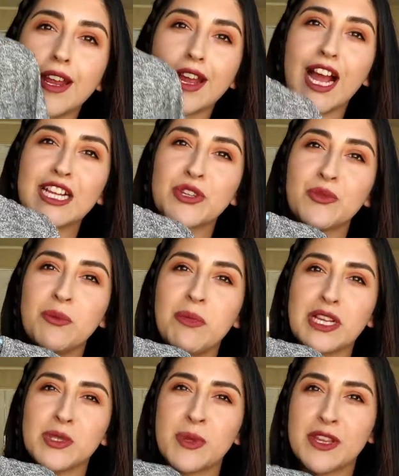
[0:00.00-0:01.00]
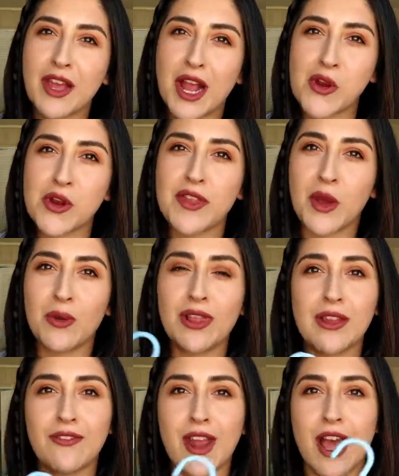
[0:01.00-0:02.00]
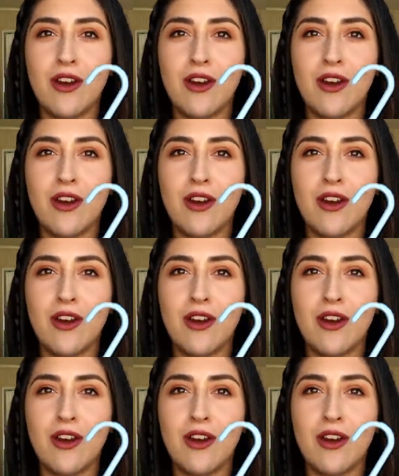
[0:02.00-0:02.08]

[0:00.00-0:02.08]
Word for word: and it kind of reminds me in the area that we live